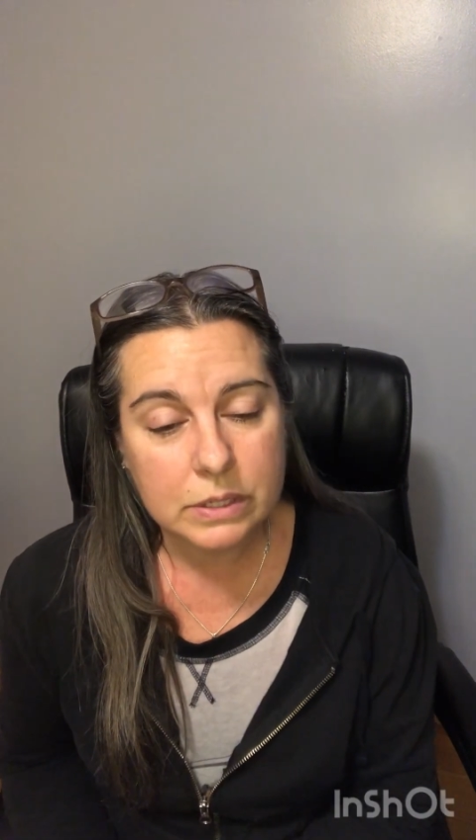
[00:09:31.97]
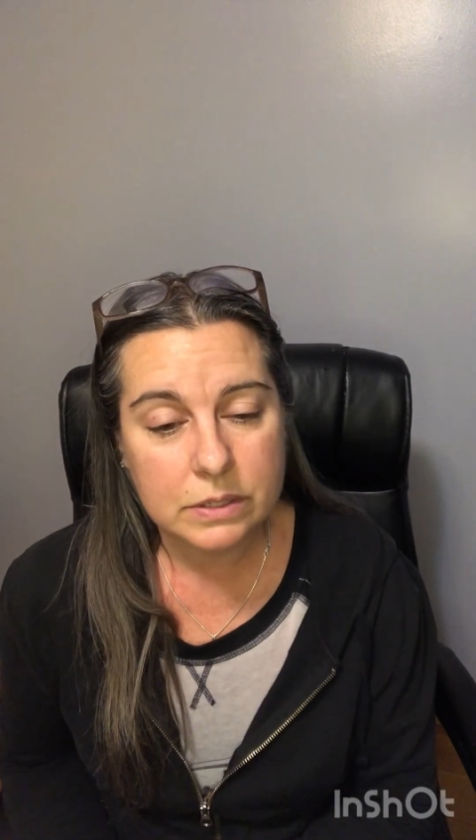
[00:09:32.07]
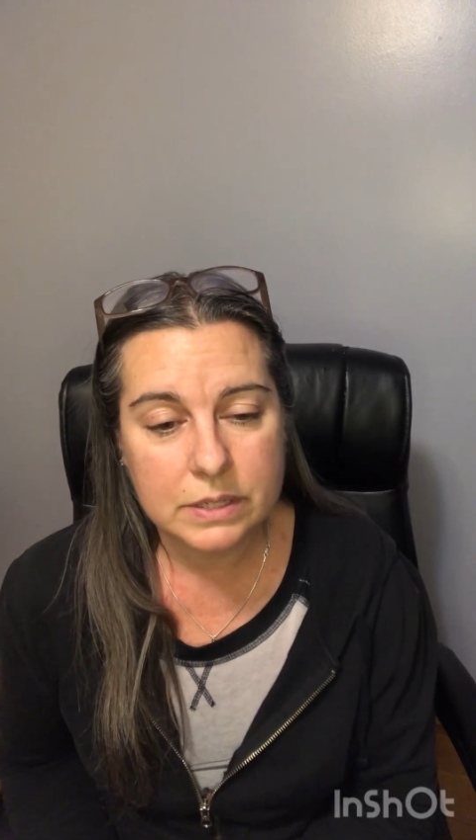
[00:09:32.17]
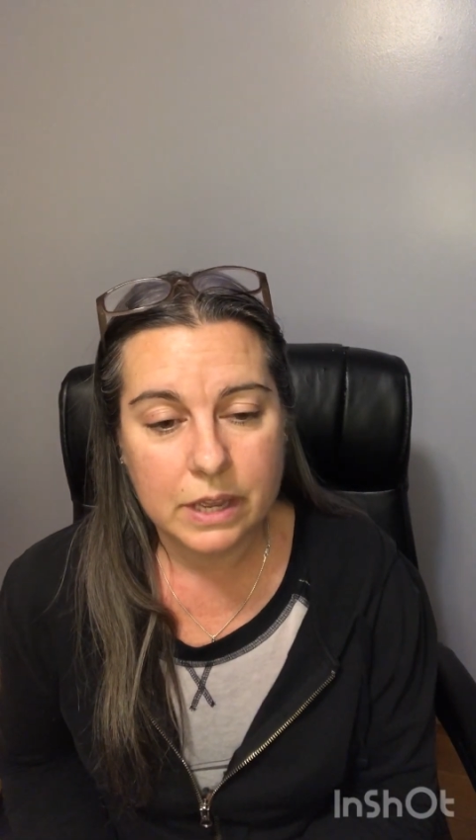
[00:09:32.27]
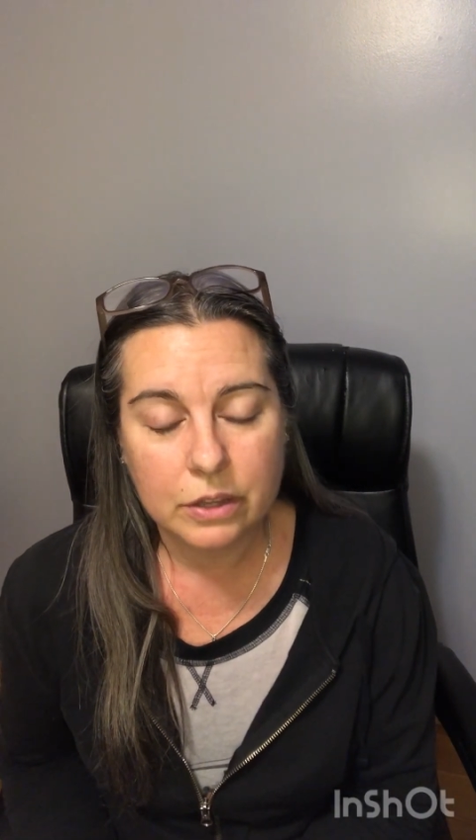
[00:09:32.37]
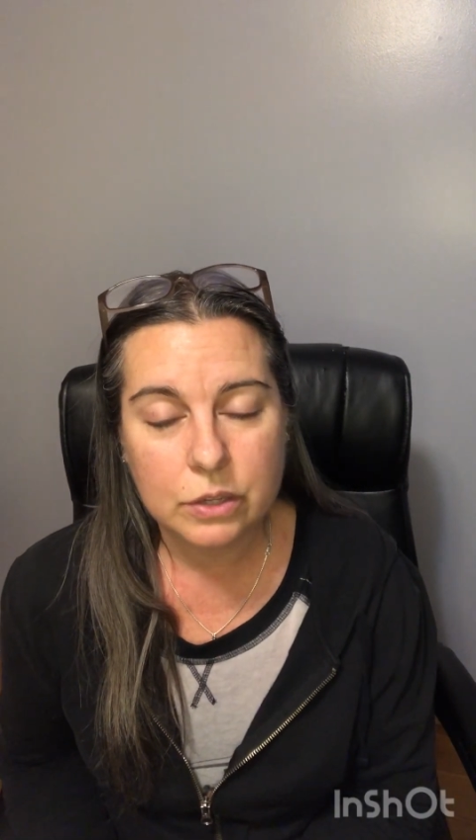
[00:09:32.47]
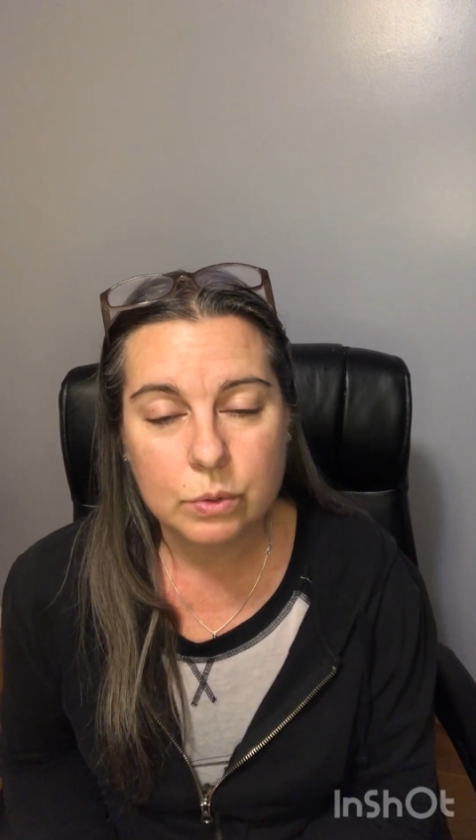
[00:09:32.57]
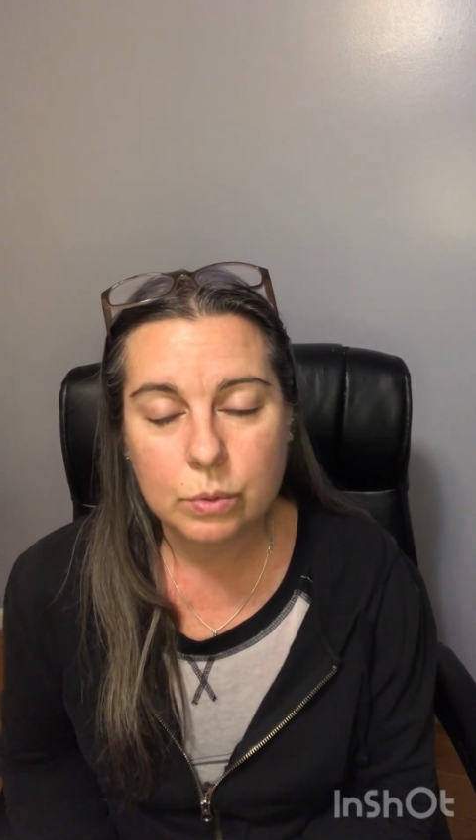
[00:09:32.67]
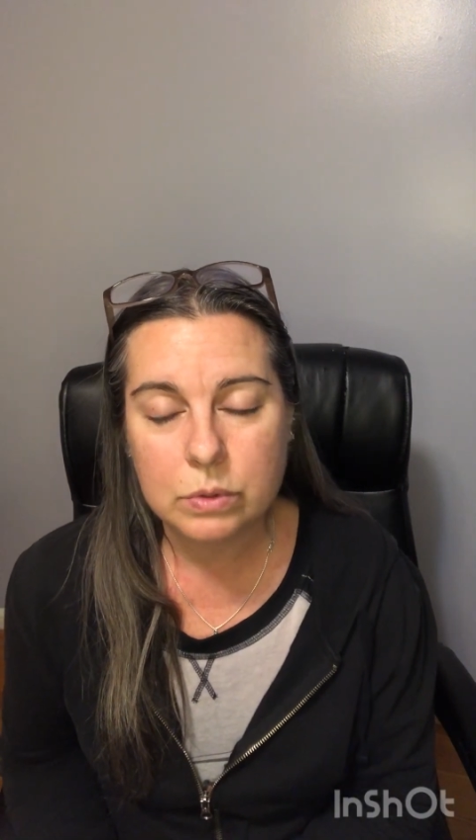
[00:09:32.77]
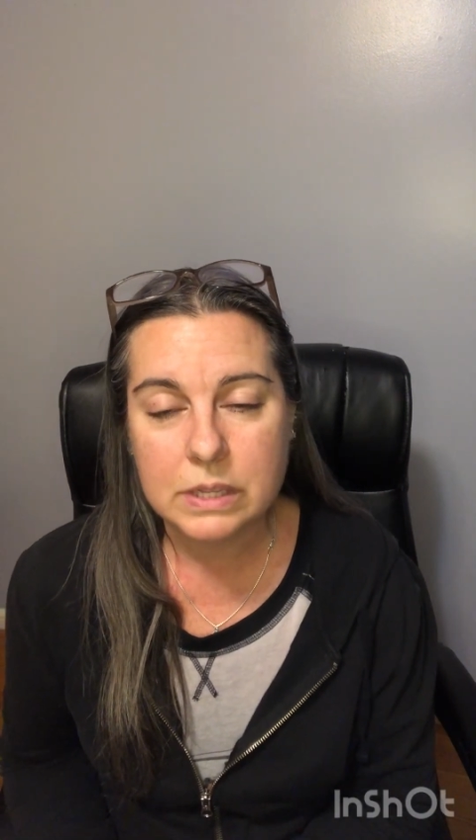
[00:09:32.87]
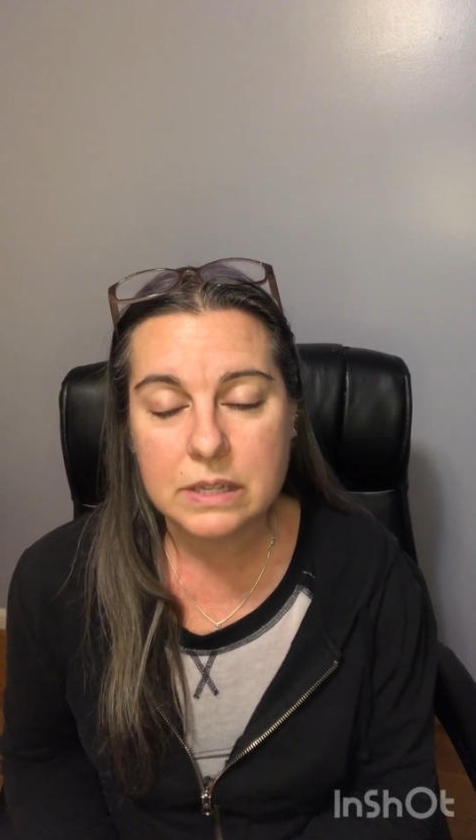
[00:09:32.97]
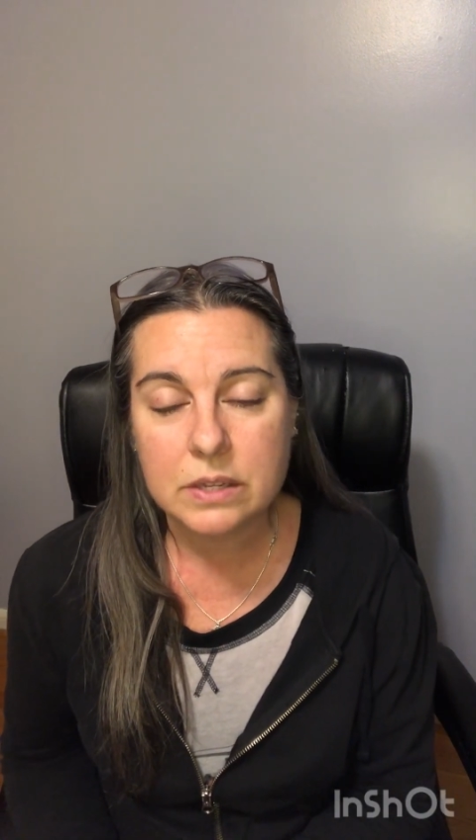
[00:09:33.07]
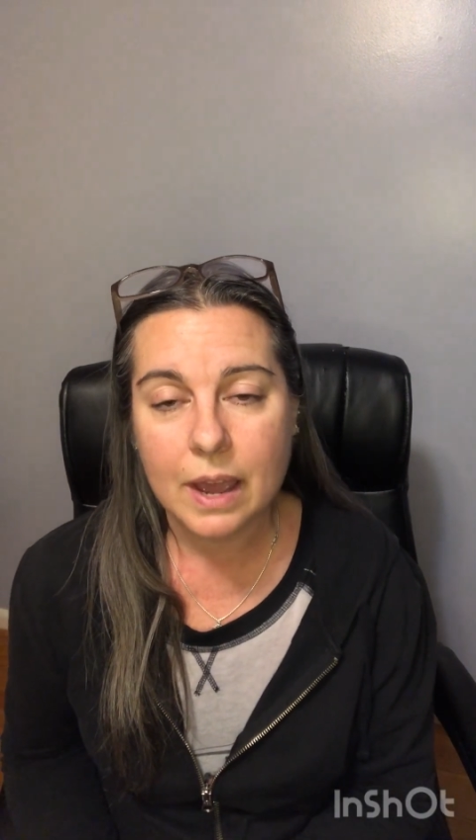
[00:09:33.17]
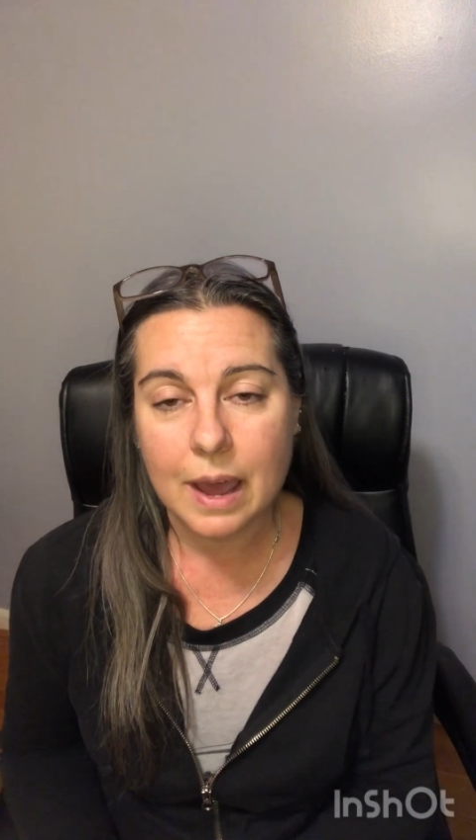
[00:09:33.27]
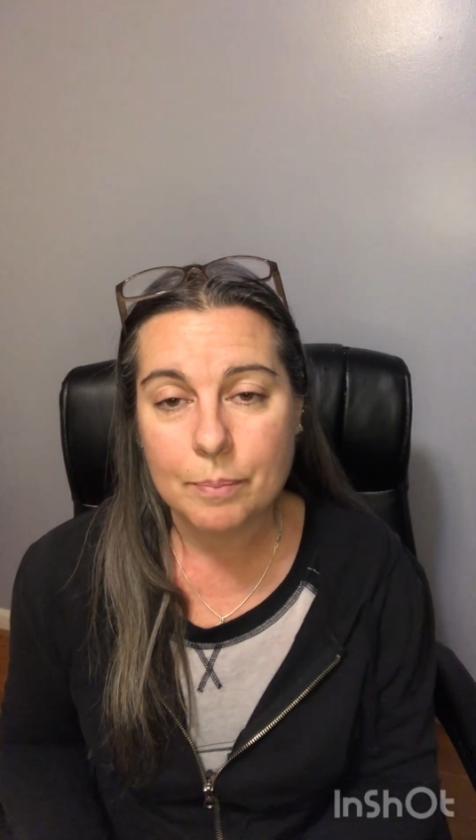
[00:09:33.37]
to tell you the
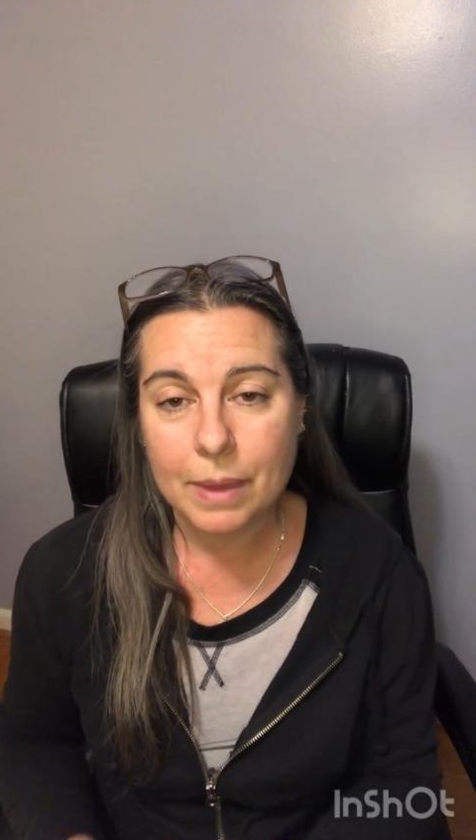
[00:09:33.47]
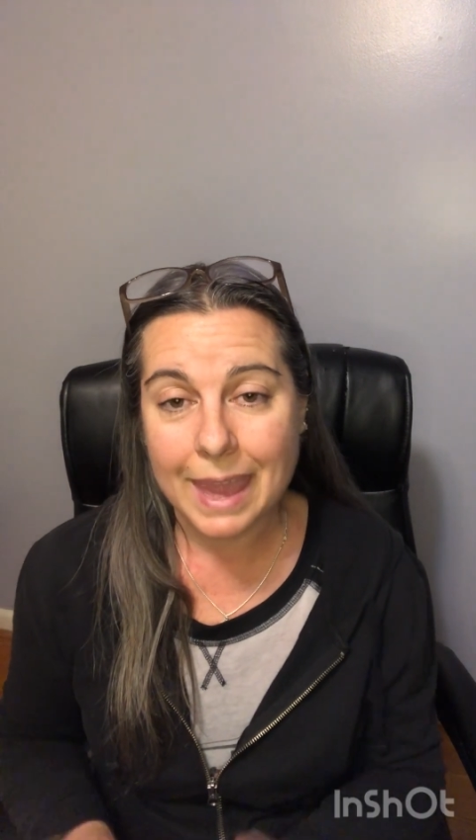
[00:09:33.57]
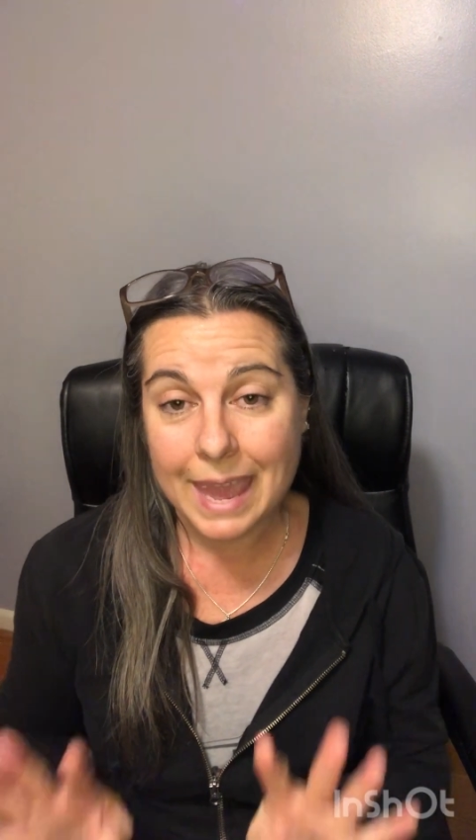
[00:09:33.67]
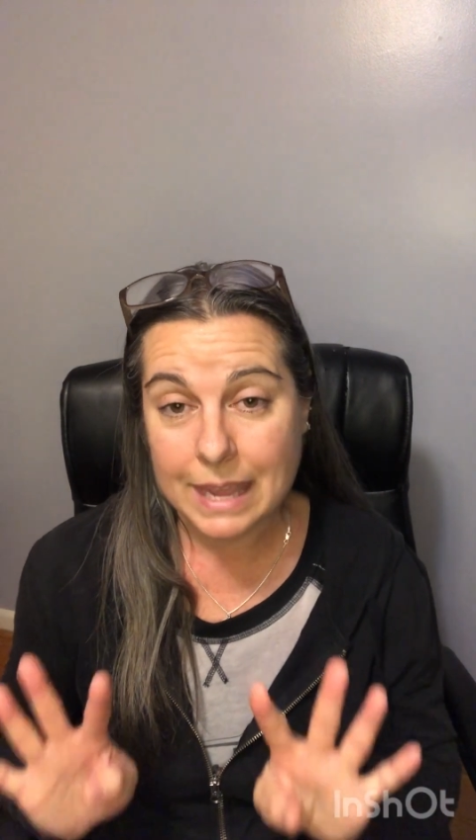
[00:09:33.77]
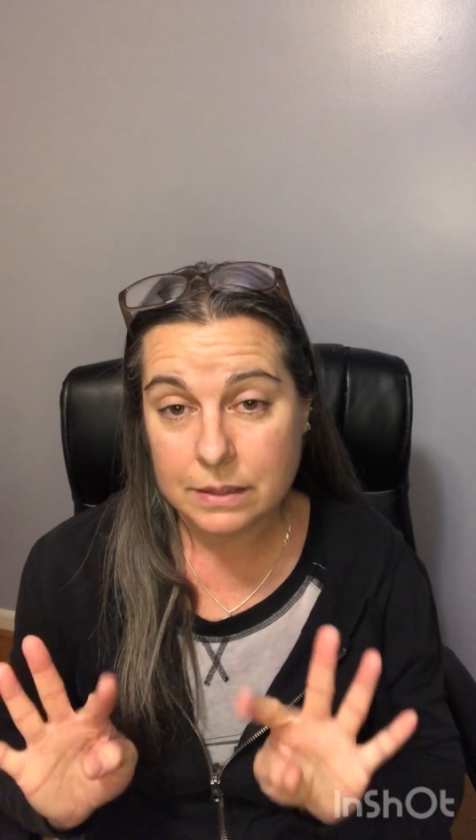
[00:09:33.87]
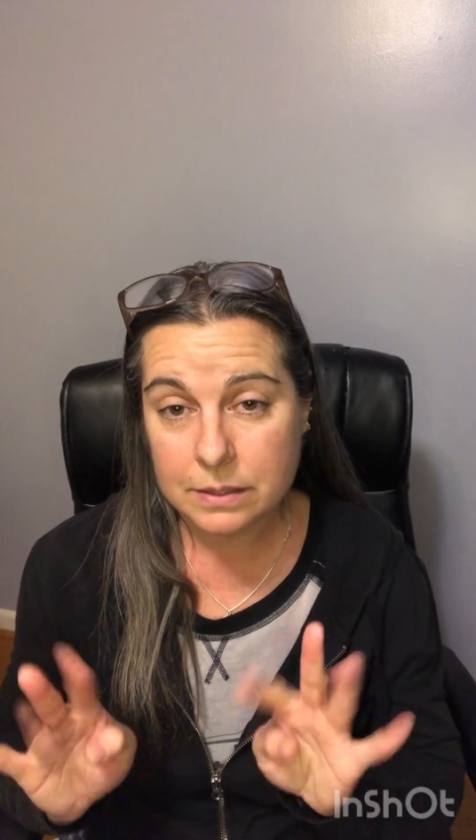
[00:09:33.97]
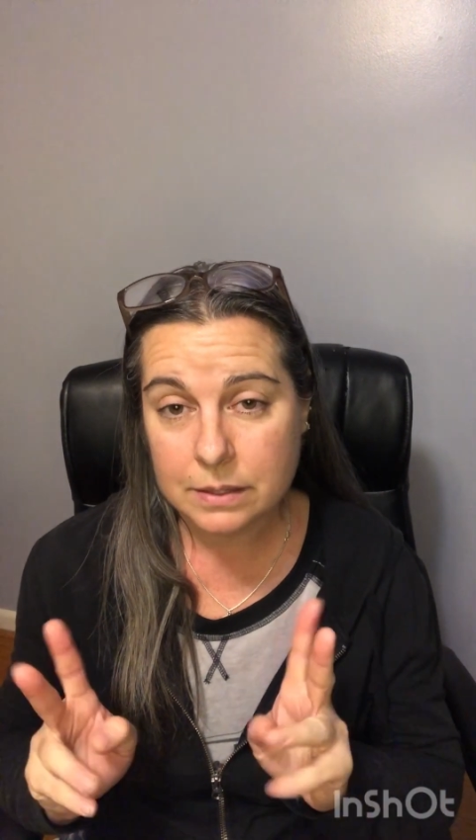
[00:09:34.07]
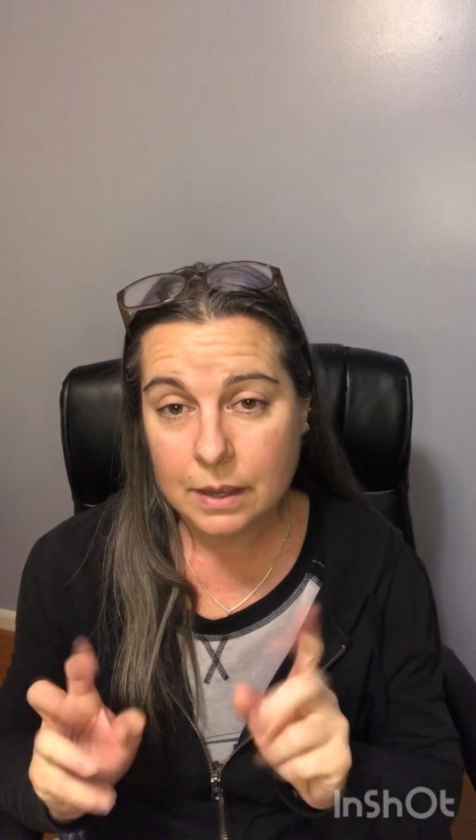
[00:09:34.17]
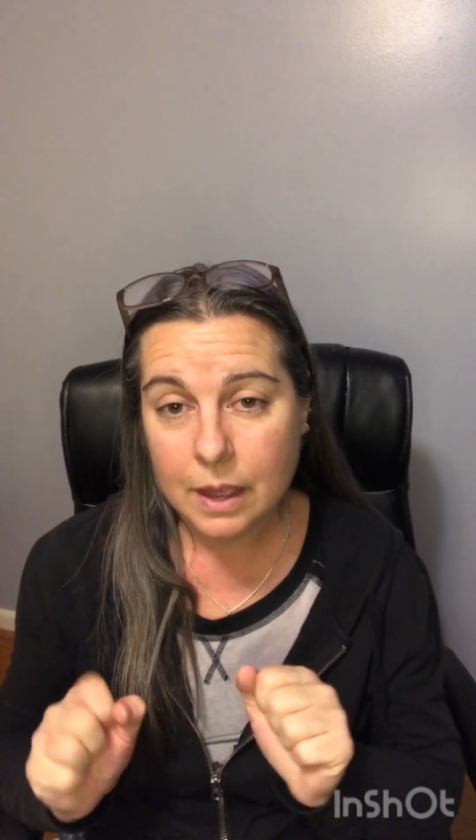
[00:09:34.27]
top 8